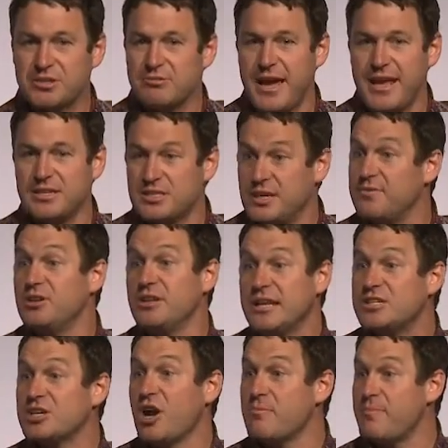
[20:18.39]
and if you need to
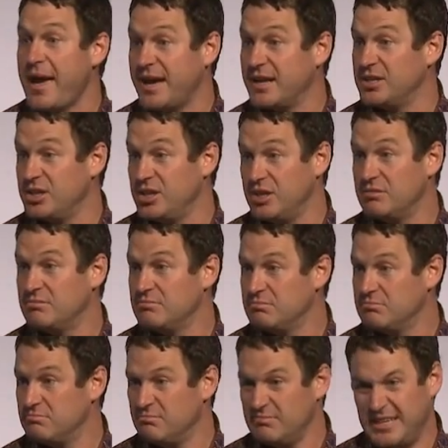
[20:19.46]
go back and
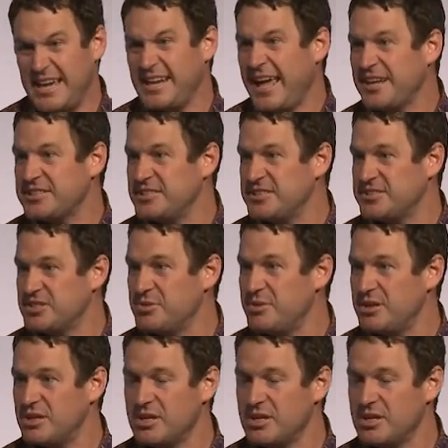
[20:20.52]
get access to it,